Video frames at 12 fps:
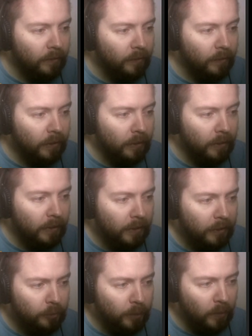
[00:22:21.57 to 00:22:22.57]
in
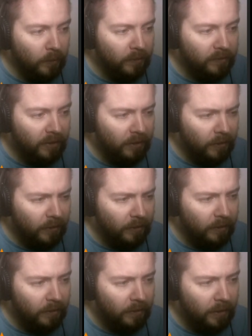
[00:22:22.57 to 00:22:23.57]
exploratory
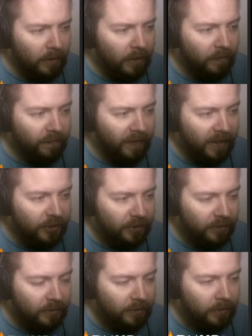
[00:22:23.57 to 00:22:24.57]

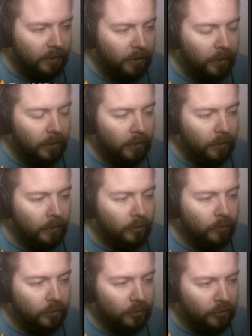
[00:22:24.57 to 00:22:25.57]
fashion,
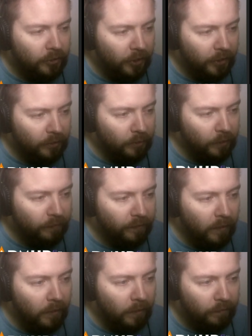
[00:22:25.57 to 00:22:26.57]
you're starting to
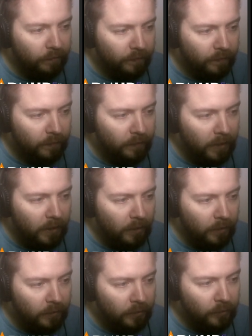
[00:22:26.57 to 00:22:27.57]
evolve a
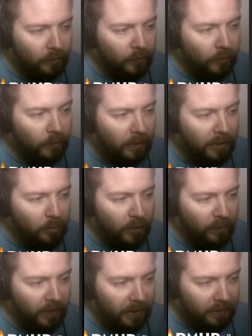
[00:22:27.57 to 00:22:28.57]
lot. You're
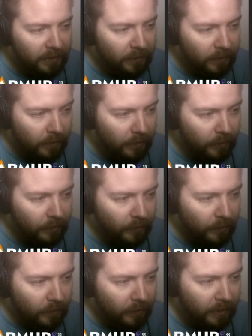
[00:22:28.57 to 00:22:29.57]
liberating
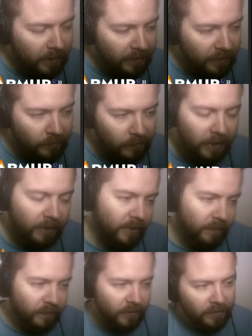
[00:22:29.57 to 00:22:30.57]
your kind of
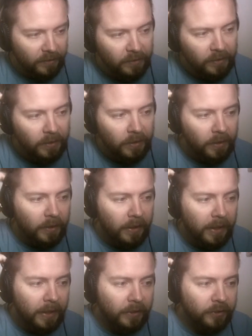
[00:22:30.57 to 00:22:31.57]
creativity,
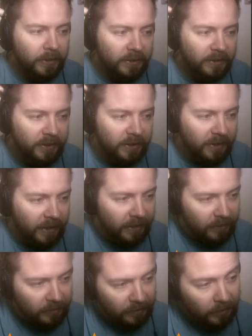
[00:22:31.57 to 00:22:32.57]
and you can see
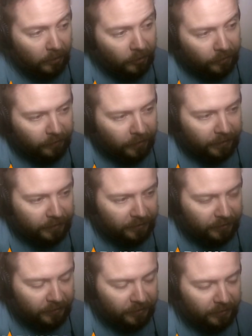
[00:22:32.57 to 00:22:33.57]
that in a lot of
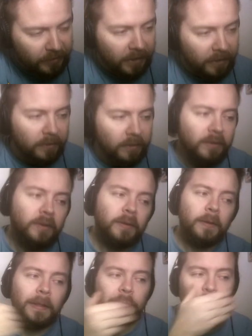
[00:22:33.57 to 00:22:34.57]
artists that
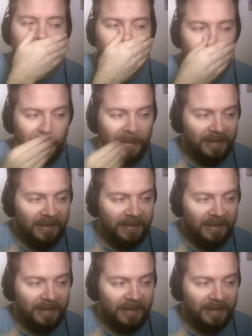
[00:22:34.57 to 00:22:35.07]
has been at